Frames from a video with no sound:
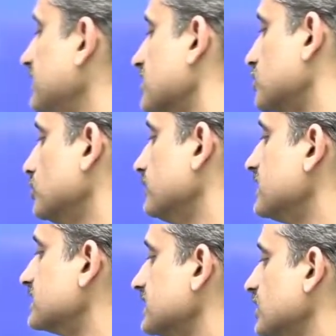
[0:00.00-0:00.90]
cube
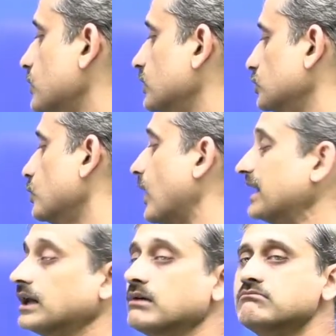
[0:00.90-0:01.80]
is equal to
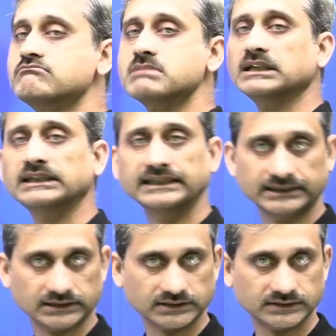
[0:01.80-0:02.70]
1 milliliter.